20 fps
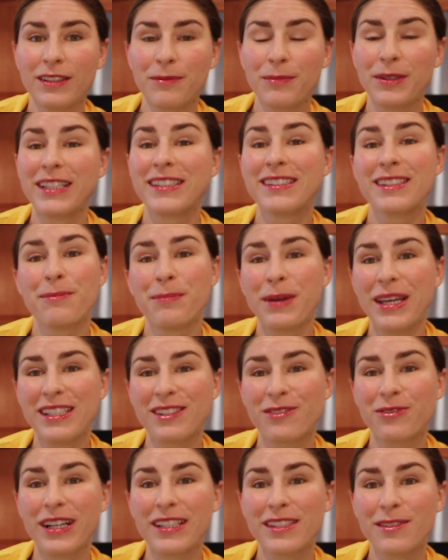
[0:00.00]
because the
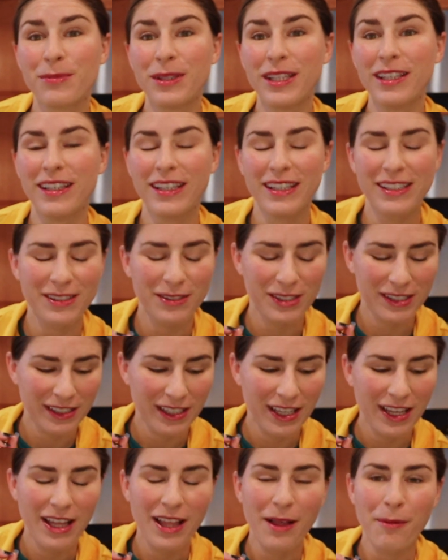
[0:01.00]
base recipe is
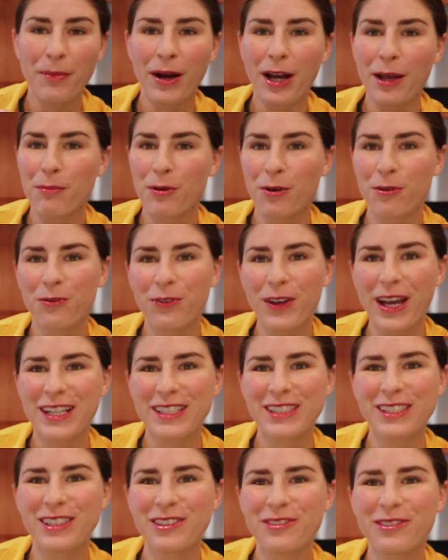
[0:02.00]
my
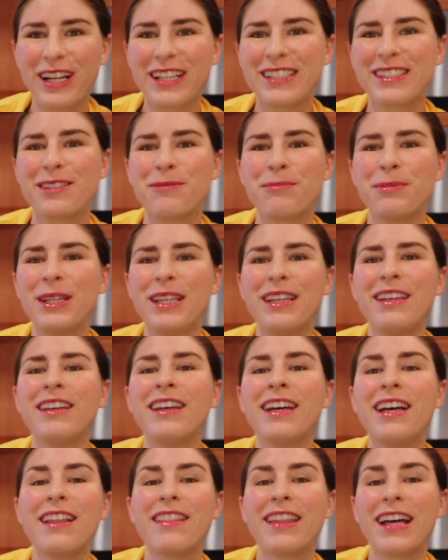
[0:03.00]
perfected
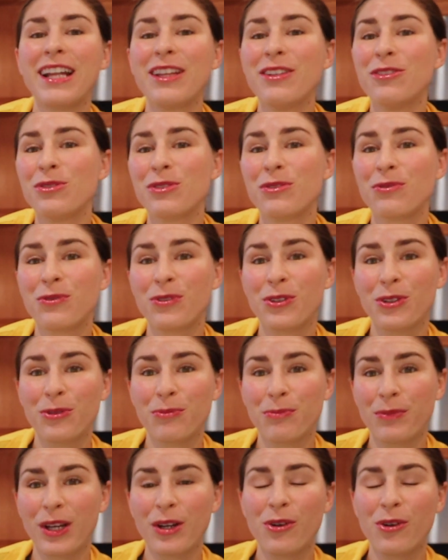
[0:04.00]
recipe that I use for my